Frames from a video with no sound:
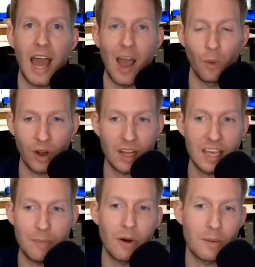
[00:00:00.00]
and we're going to
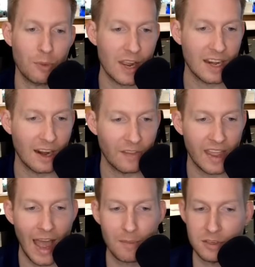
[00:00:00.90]
keep on breaking down the
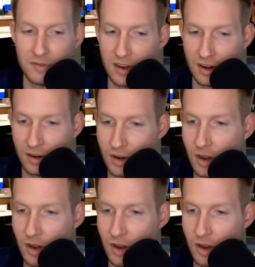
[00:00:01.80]
atmosphere